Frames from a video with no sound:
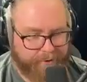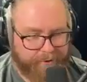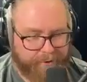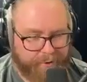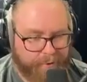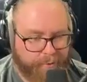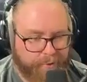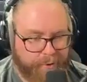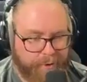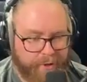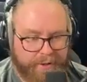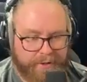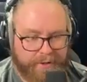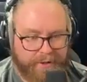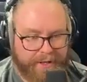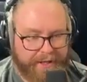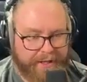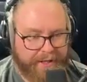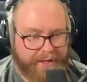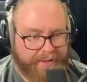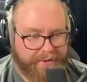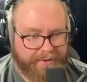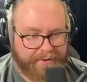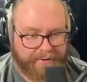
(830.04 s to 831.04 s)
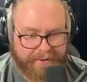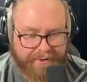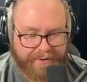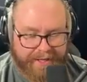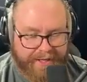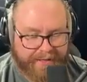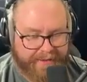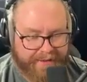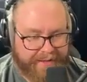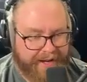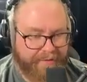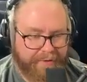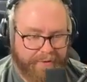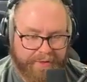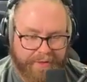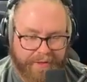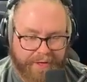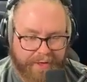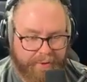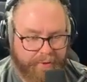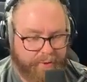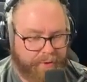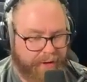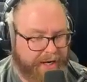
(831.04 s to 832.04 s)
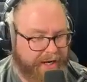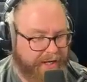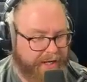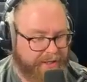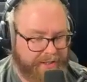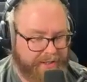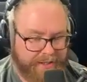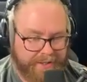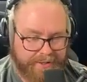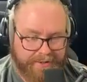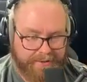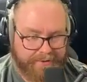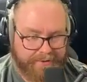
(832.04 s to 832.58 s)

on work, like let everything crash.